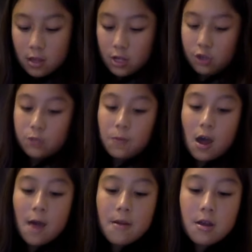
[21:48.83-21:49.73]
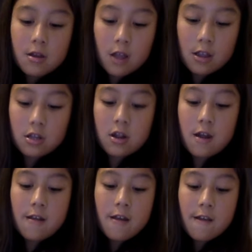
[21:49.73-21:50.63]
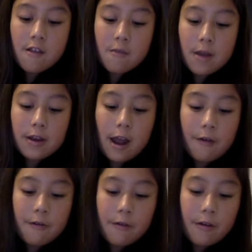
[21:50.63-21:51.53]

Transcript: Huge blob, toss it on, spread it out.